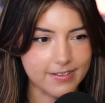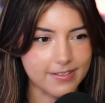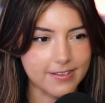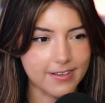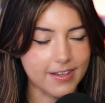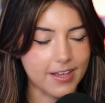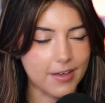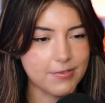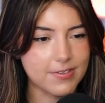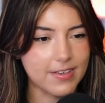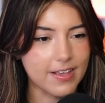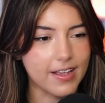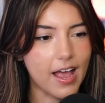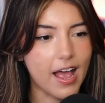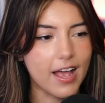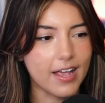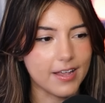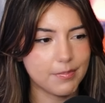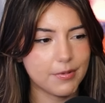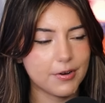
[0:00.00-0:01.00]
It's like I was like
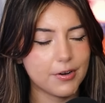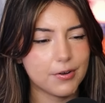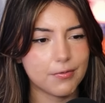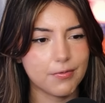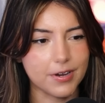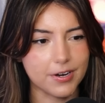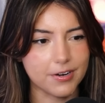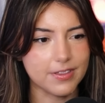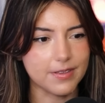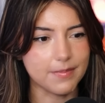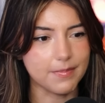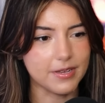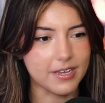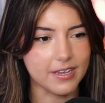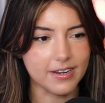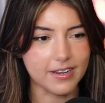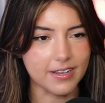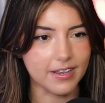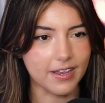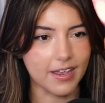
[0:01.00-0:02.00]
hyper aware in the
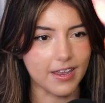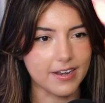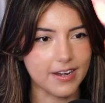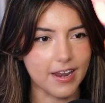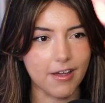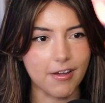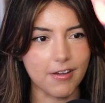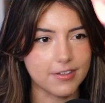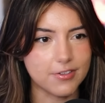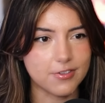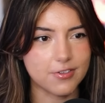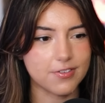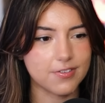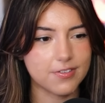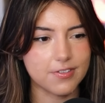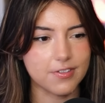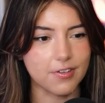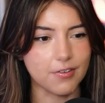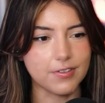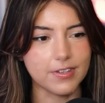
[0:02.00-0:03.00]
beginning and now I
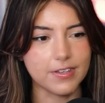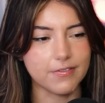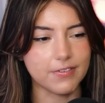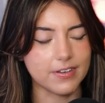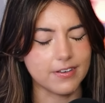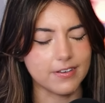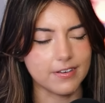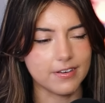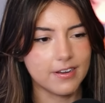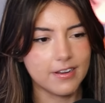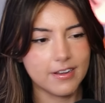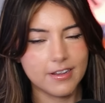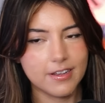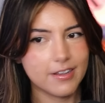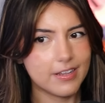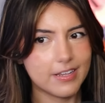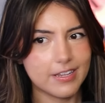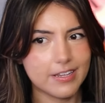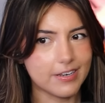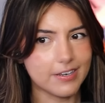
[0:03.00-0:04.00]
just don't even
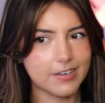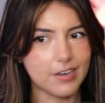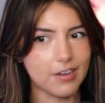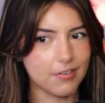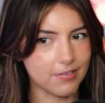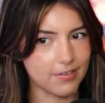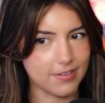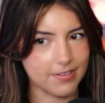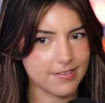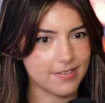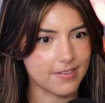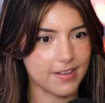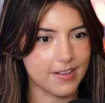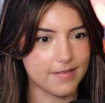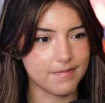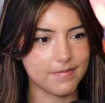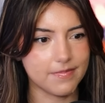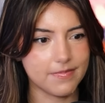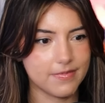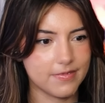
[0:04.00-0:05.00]
notice
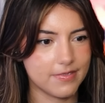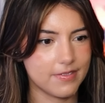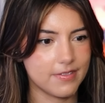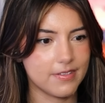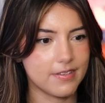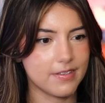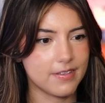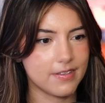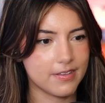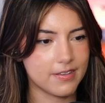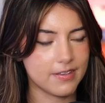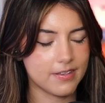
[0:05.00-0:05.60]
them. Until now.